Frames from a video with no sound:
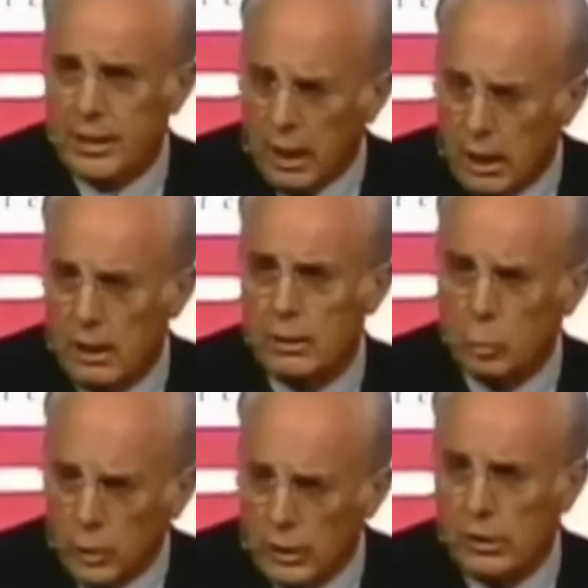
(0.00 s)

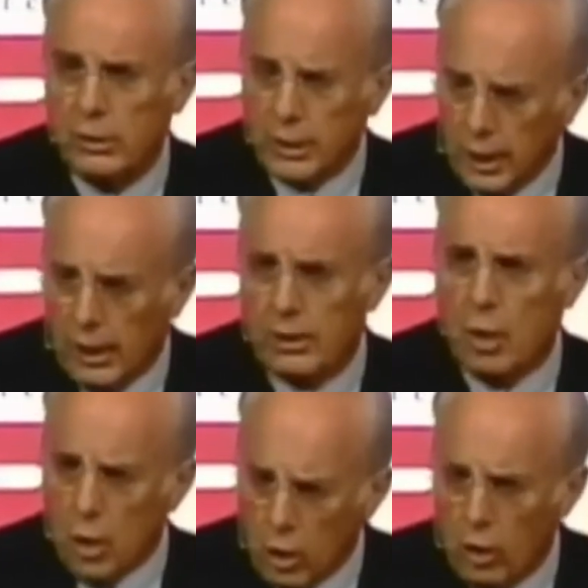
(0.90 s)
God will get
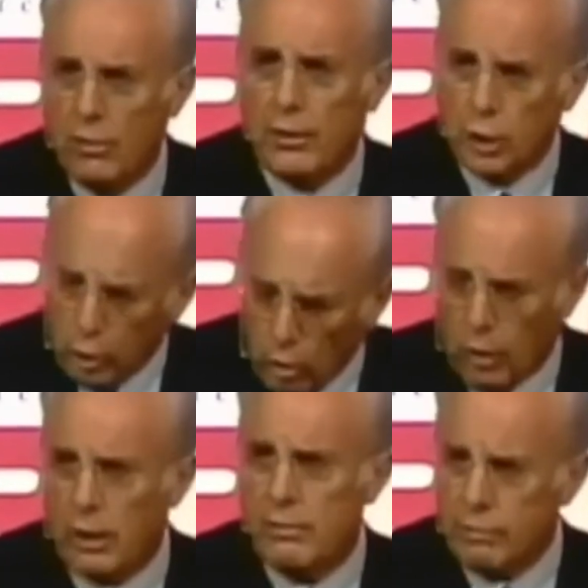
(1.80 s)
all the
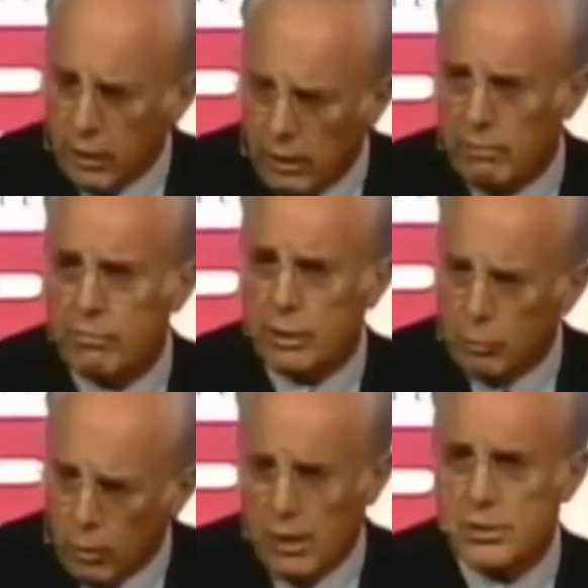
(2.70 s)
glory for every
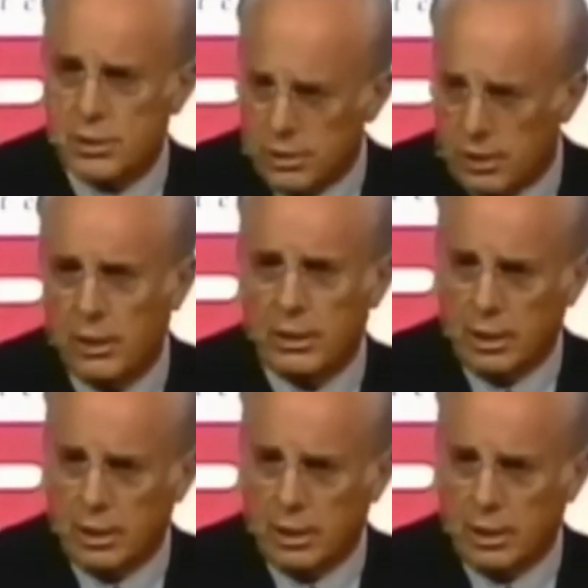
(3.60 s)
righteous thing